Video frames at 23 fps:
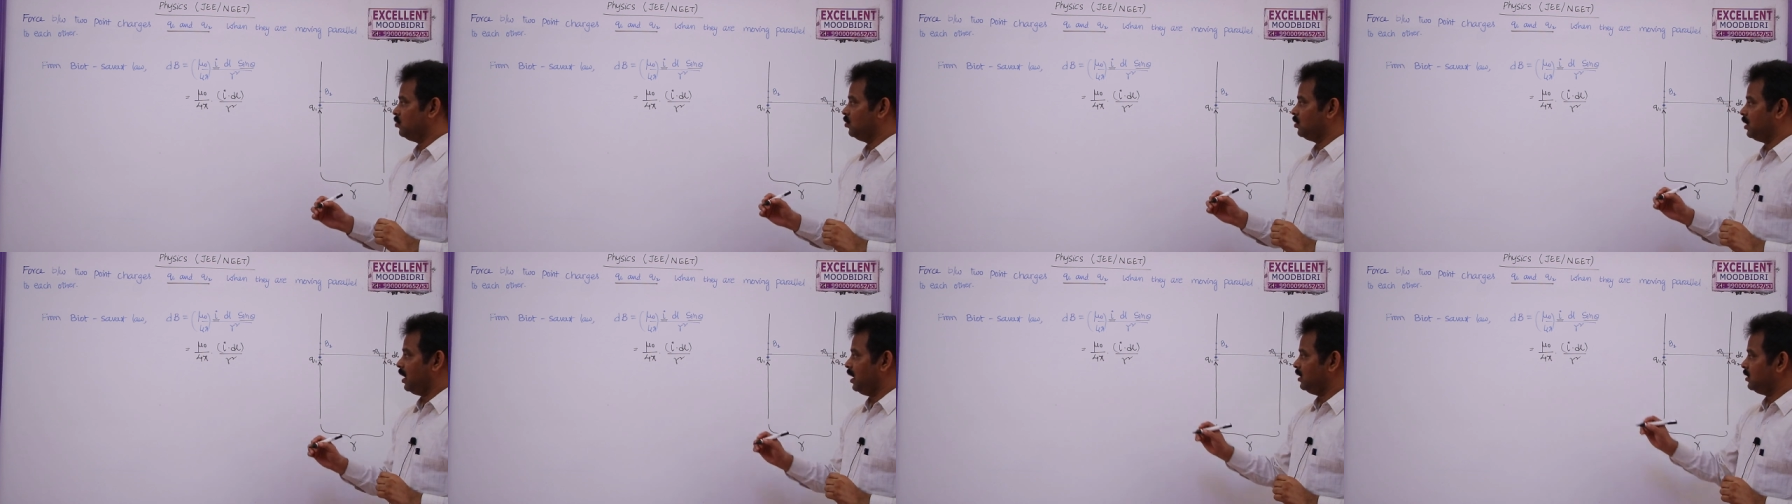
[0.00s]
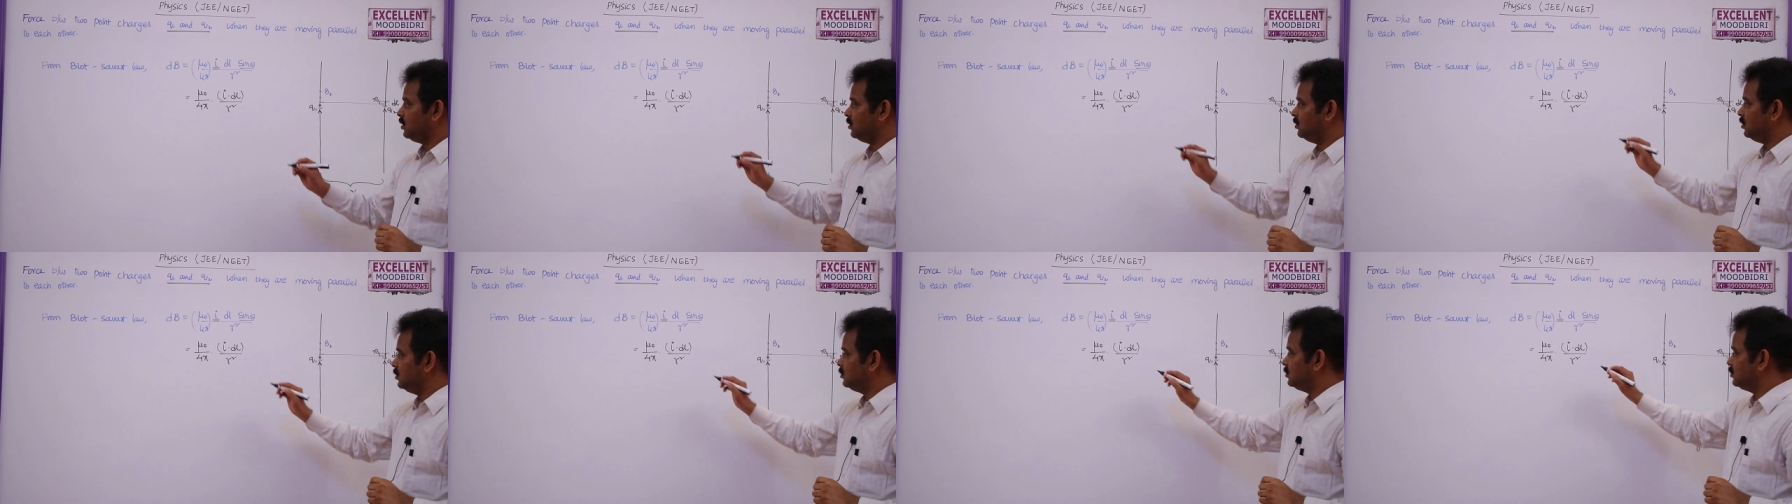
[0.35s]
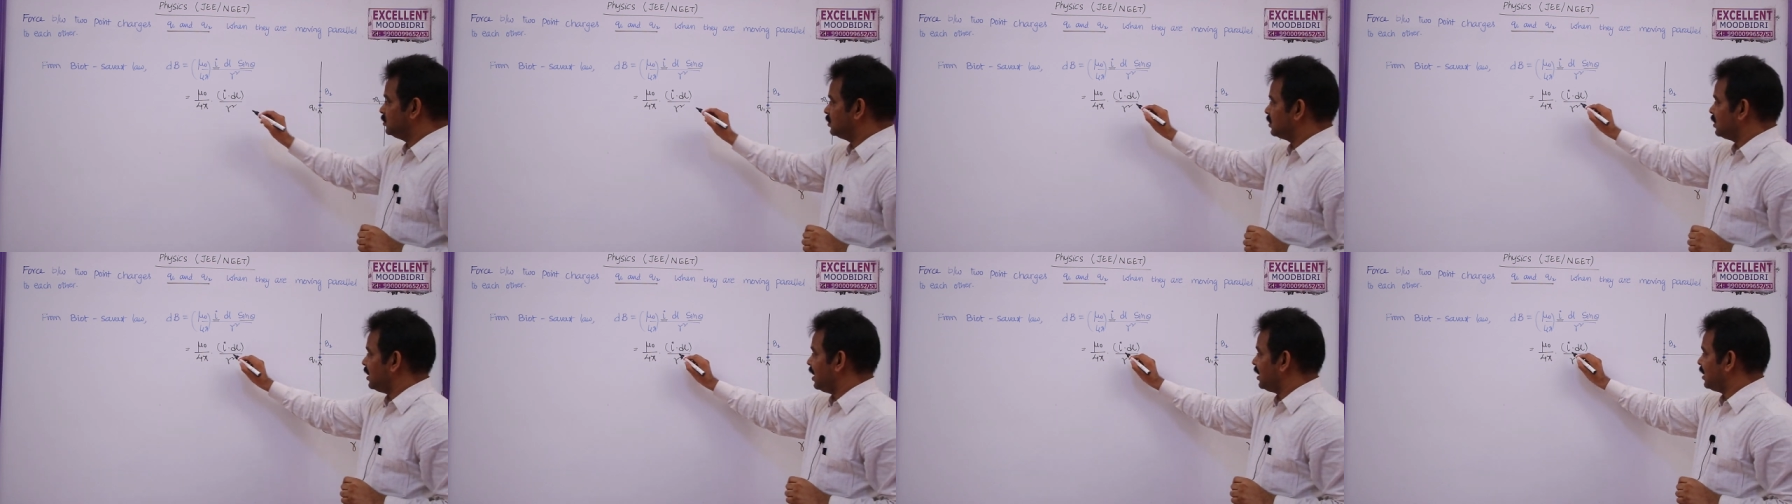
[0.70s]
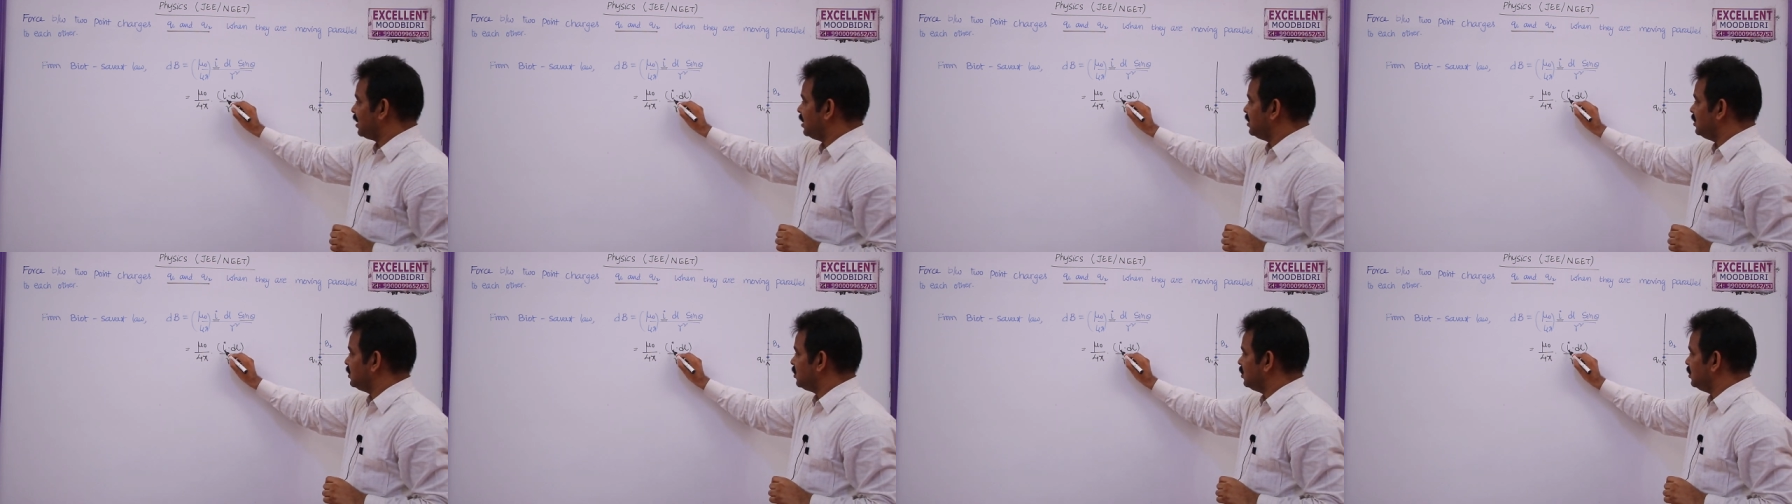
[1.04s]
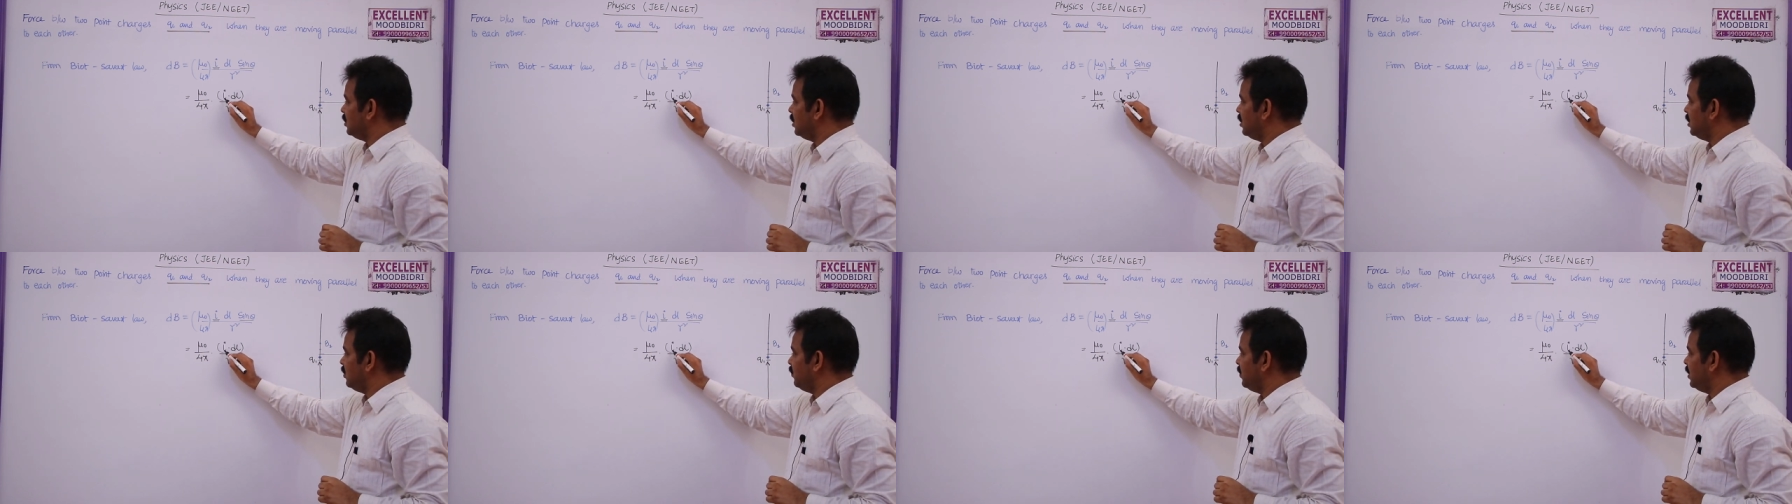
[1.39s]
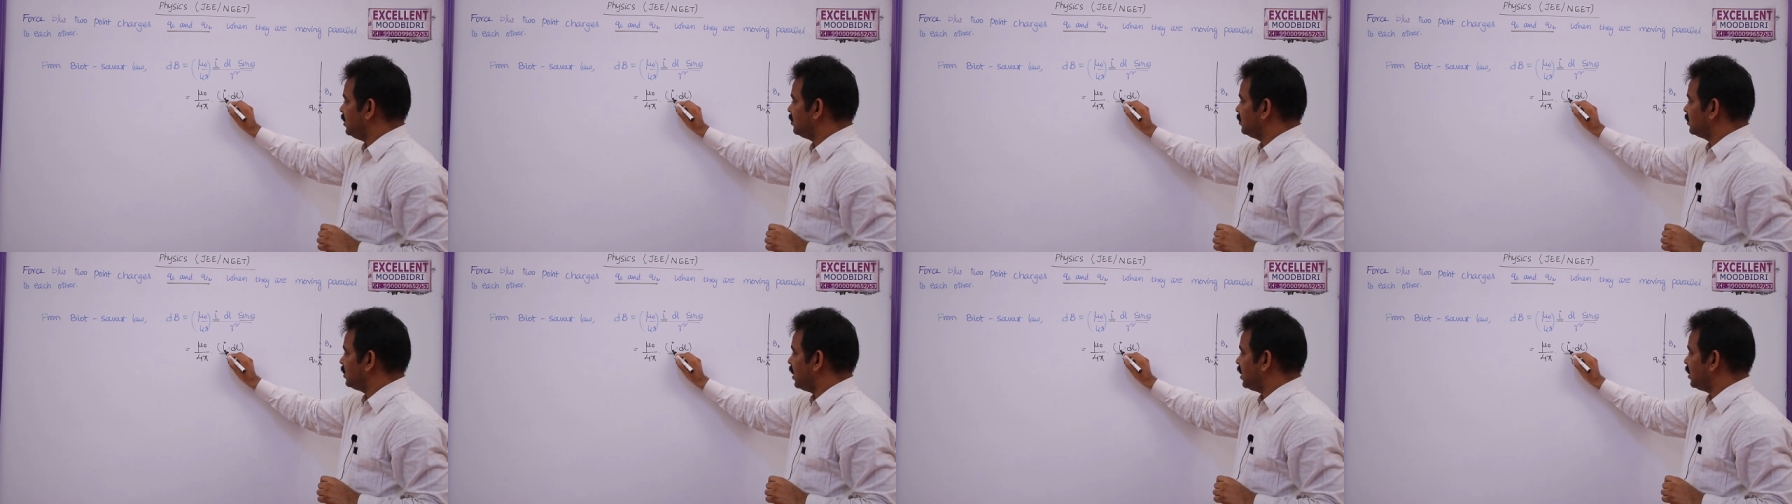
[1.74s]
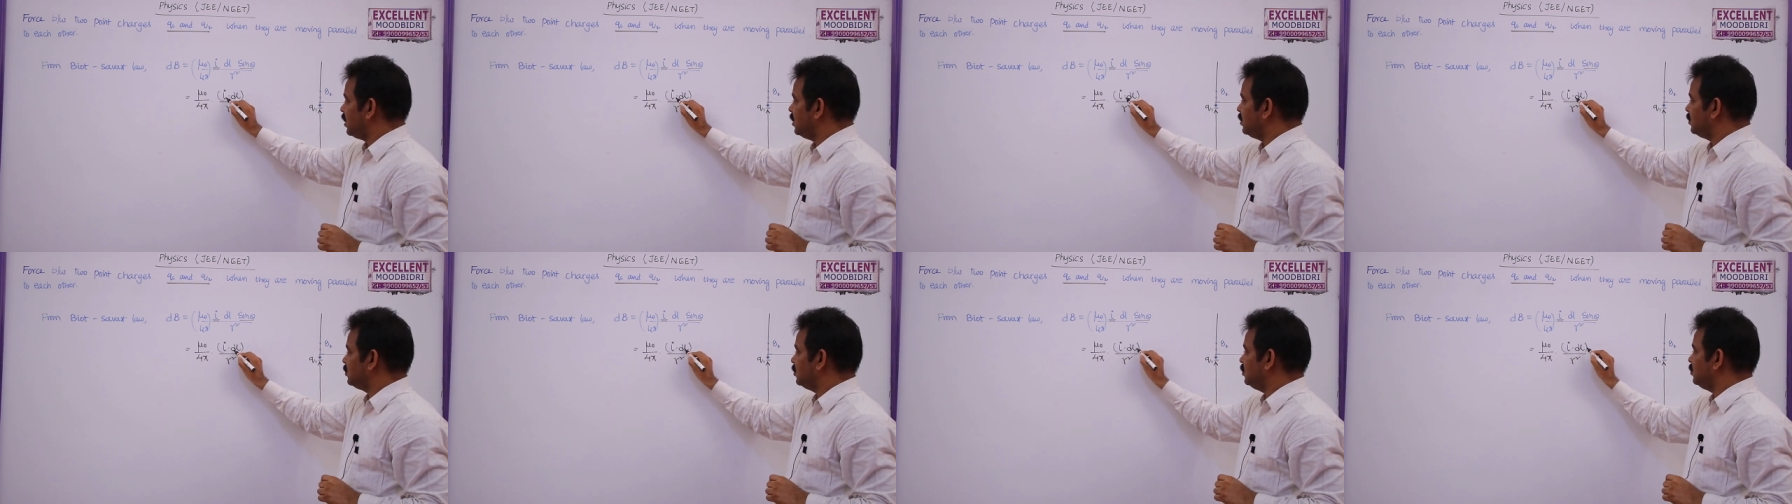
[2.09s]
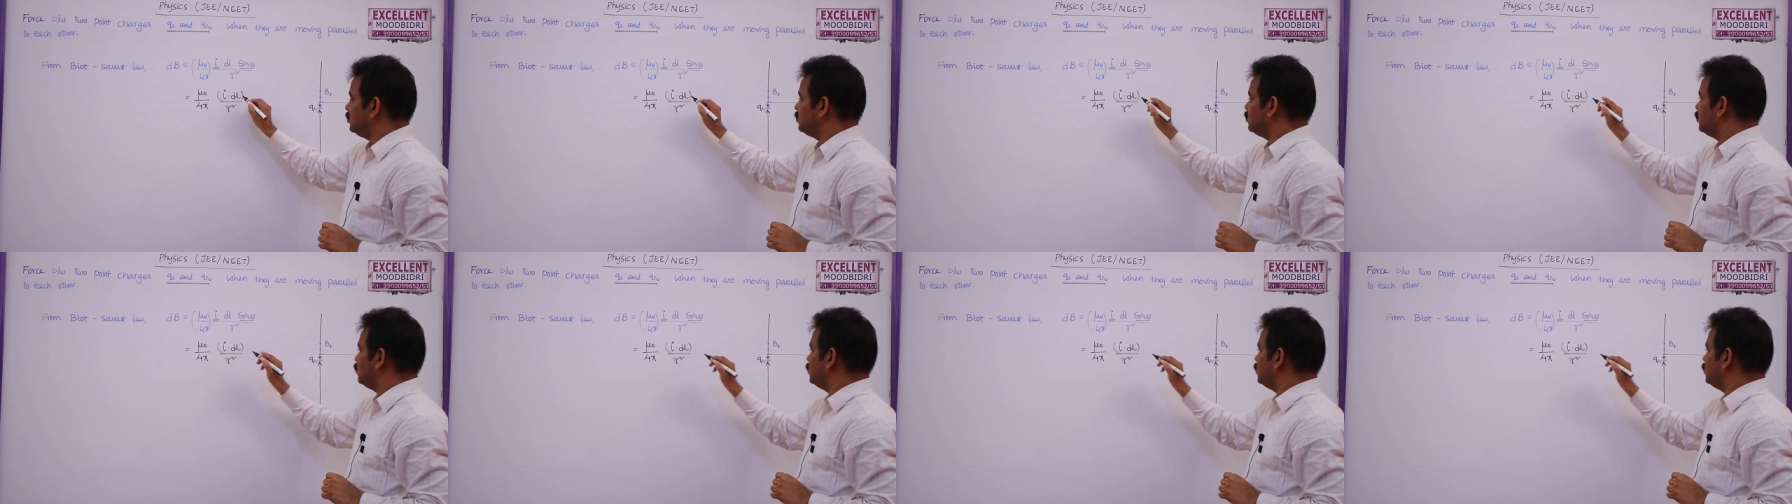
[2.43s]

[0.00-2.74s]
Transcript: to write this current element current into